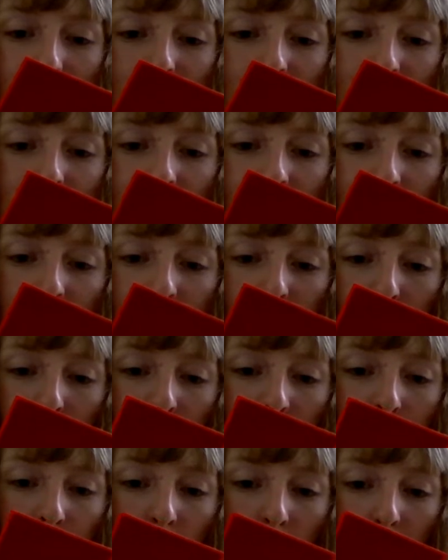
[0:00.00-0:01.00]
doesn't get
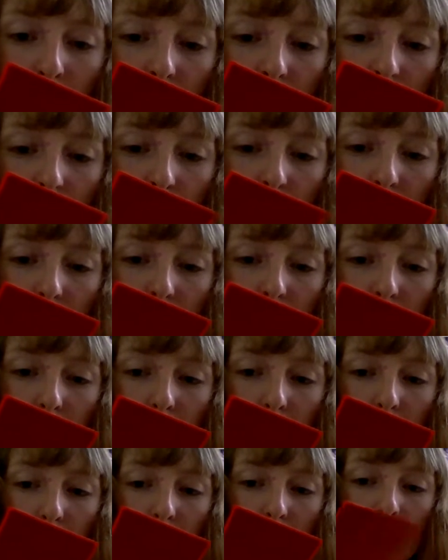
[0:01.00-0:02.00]
+1/+1
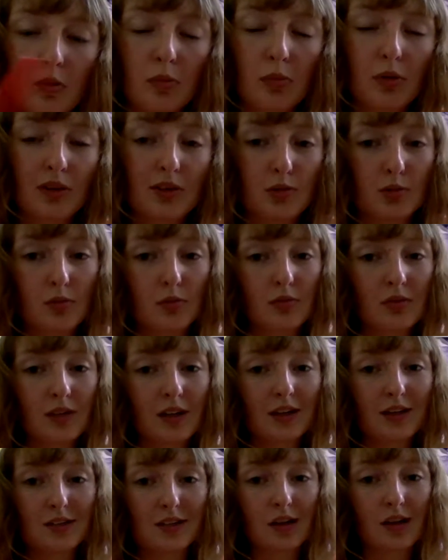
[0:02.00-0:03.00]
he
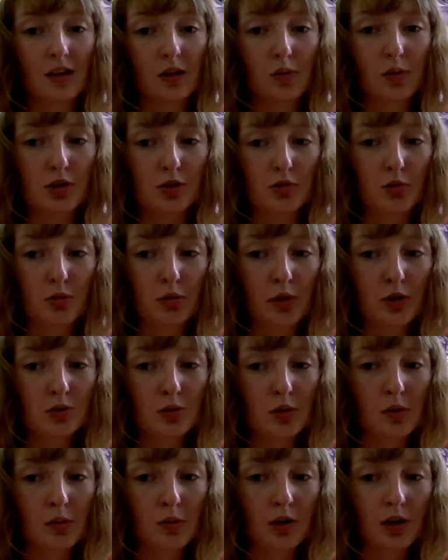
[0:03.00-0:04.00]
doesn't get the
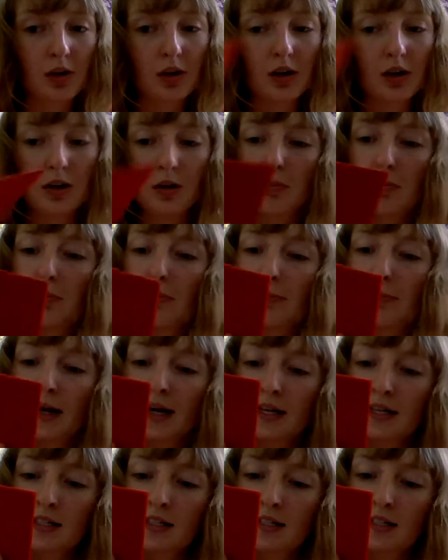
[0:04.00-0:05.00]
+1/+1 ability,
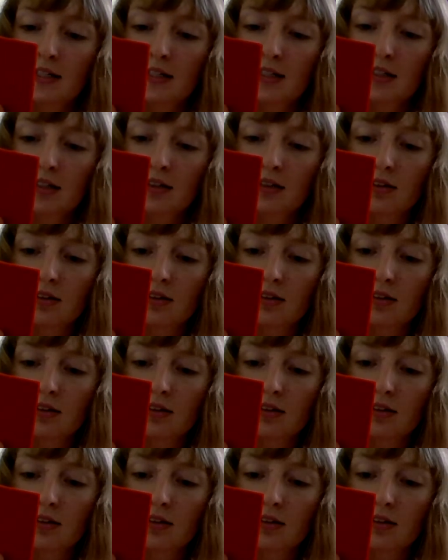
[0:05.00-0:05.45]
but